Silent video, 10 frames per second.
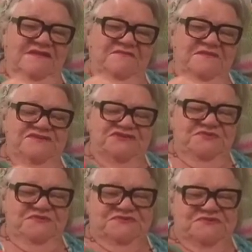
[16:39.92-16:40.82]
when
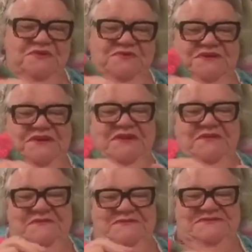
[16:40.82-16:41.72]
she was growing
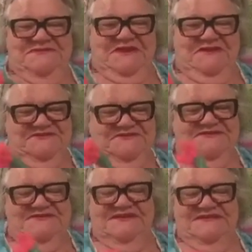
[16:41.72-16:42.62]
up and stuff.
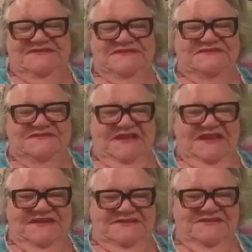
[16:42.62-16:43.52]
She's uh, she's
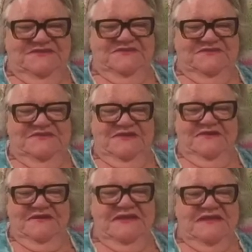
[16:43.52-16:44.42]
delight too. So.
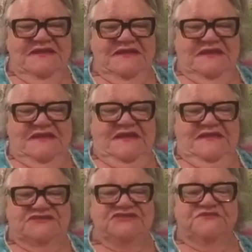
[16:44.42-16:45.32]

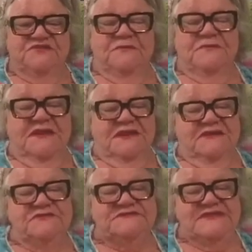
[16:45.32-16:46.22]
And she's from uh,
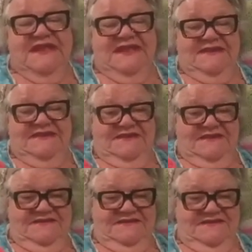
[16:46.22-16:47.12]
Louisiana,
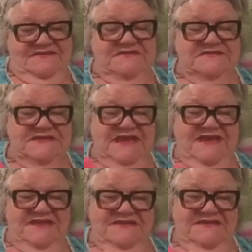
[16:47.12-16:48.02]

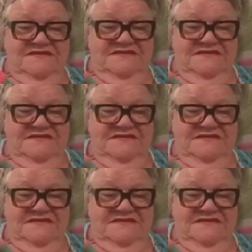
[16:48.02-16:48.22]
Louisiana.